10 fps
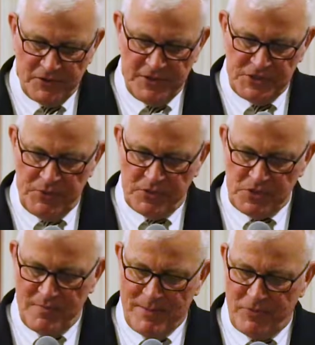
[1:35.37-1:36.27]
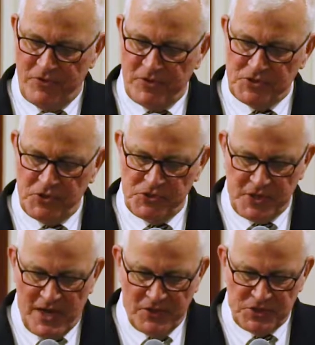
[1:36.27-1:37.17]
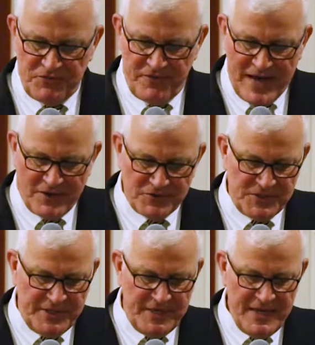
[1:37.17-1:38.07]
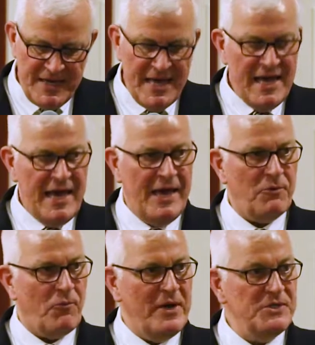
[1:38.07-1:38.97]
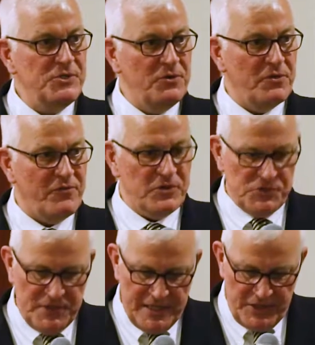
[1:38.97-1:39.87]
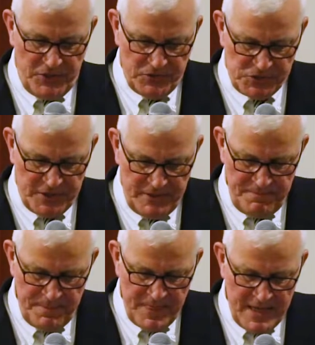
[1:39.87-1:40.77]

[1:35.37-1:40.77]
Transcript: Lindsay was a member of the sociology faculty at Rice University in Houston